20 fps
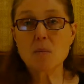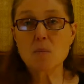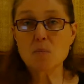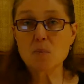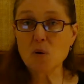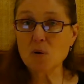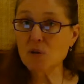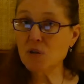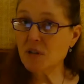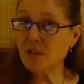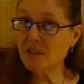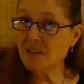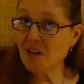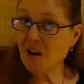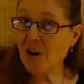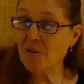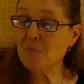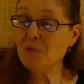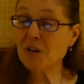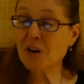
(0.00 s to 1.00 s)
Most of the
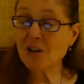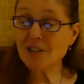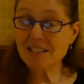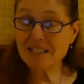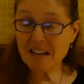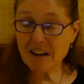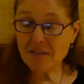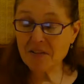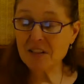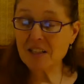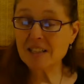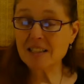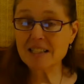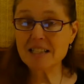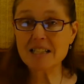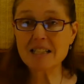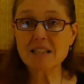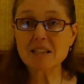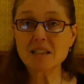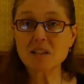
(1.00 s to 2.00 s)
time we are definitely
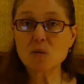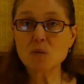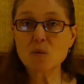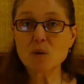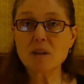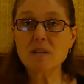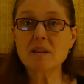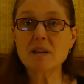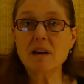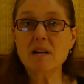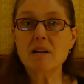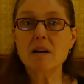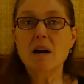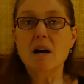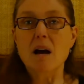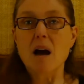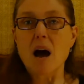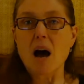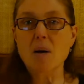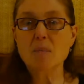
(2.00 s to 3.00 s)
dealing with
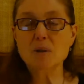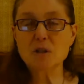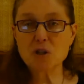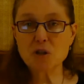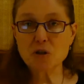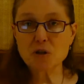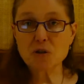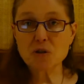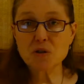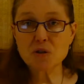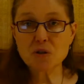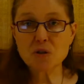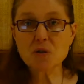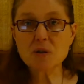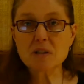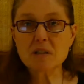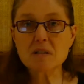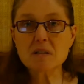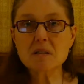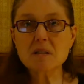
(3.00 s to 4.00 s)
a mature
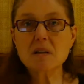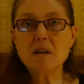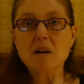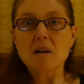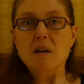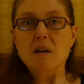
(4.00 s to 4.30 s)
student,